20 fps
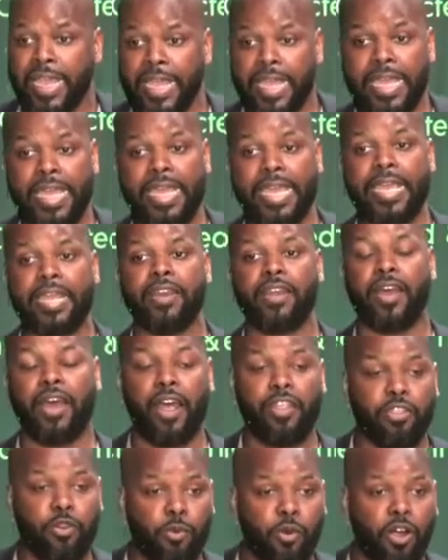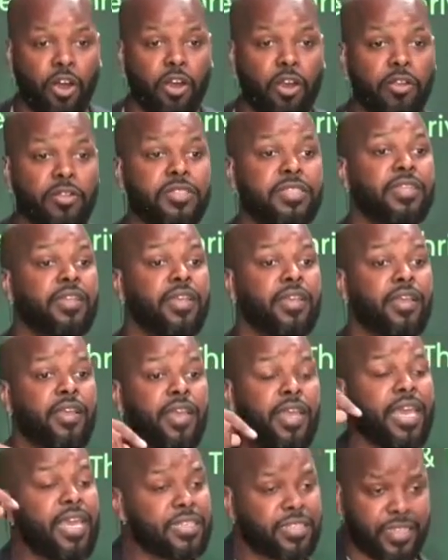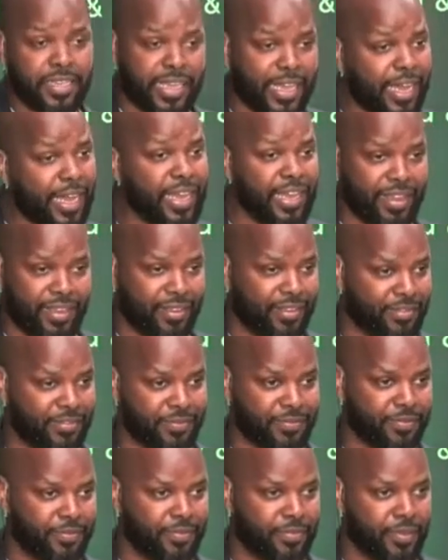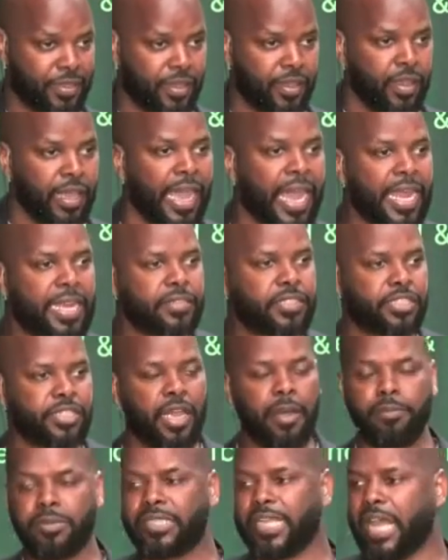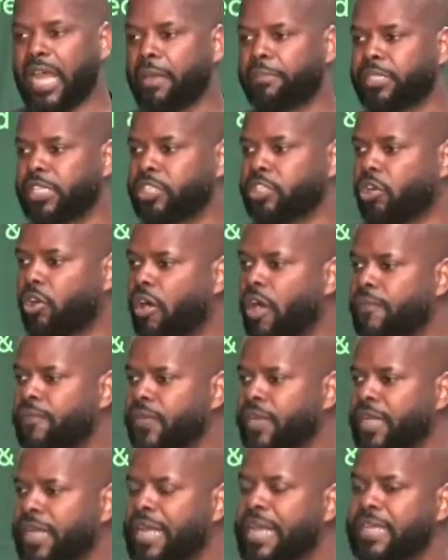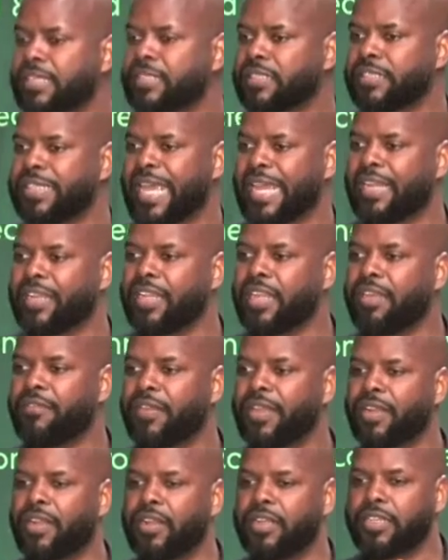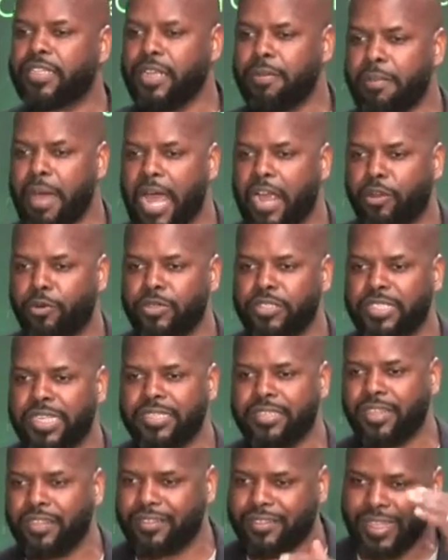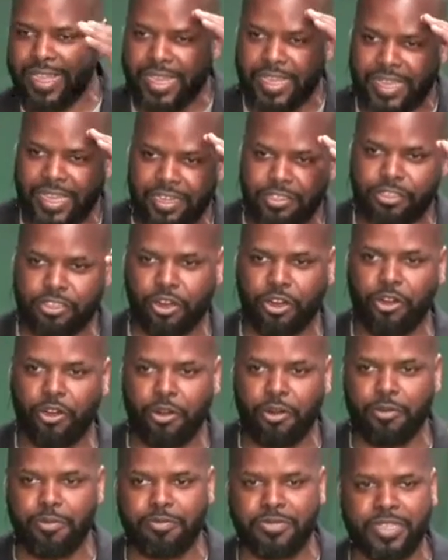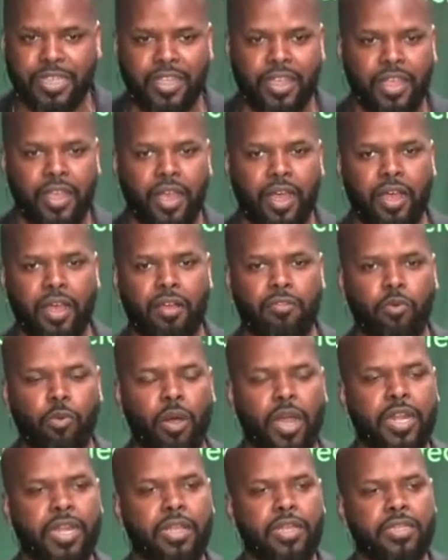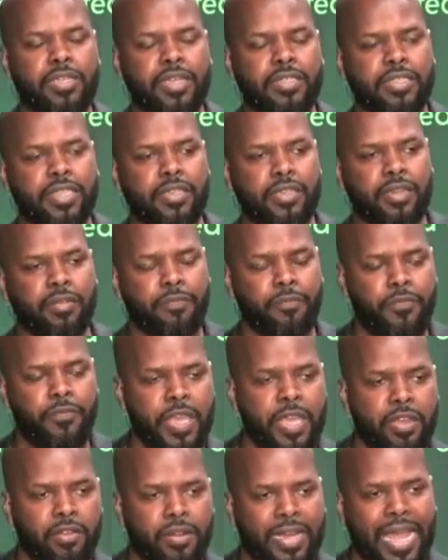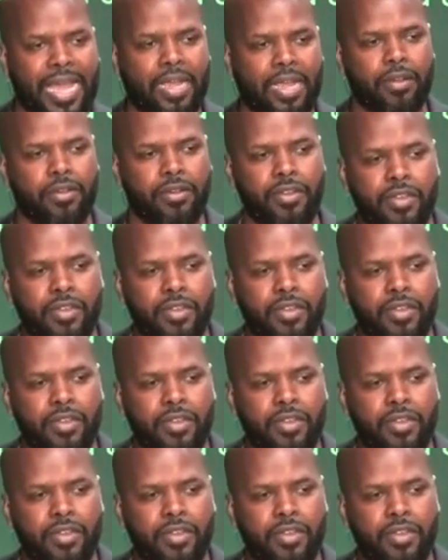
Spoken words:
He, in other words, he's the king. And sometimes it's hard for us that live in a democracy to think in terms of what does it feel like